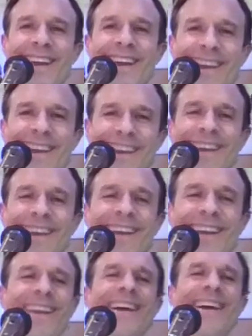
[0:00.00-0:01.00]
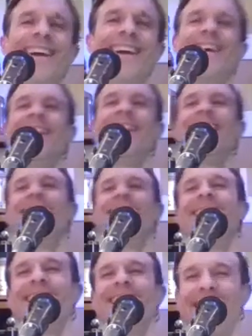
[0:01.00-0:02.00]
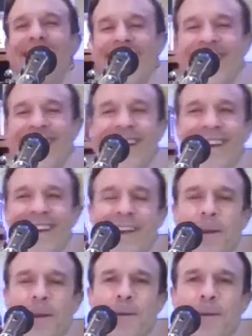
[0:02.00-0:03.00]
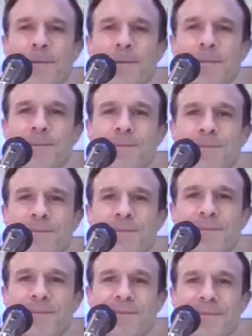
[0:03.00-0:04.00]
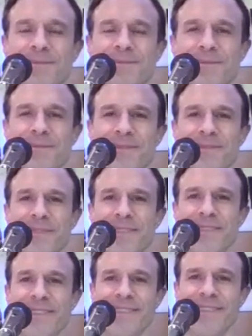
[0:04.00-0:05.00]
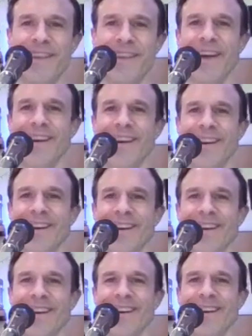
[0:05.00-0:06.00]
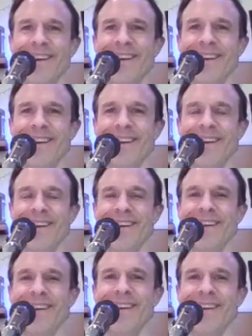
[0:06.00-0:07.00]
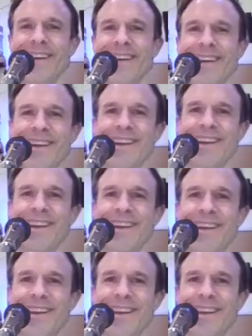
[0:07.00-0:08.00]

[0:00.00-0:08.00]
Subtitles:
(silent)